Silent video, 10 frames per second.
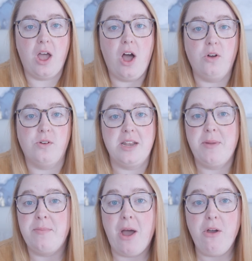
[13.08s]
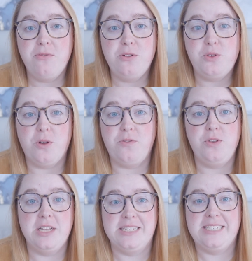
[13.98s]
Alright, my Maui food tour, if you
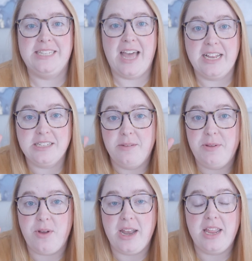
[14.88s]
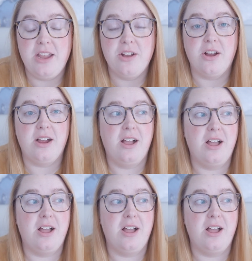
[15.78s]
didn't see that, is going to be right here.